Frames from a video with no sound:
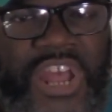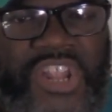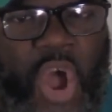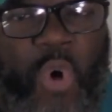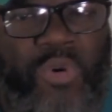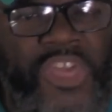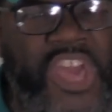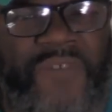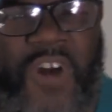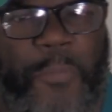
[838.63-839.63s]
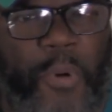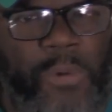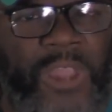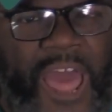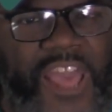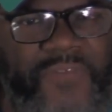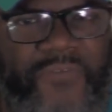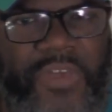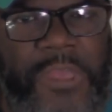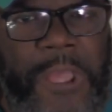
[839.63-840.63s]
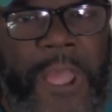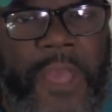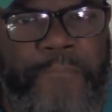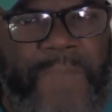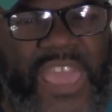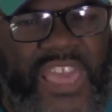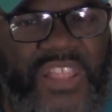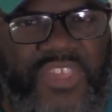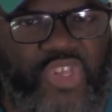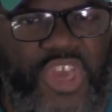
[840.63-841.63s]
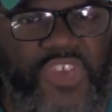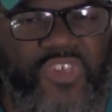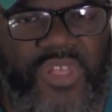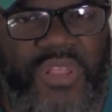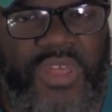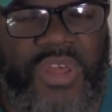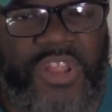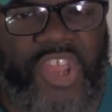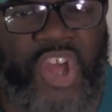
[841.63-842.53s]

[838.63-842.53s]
Don't give up on life. Make a decision to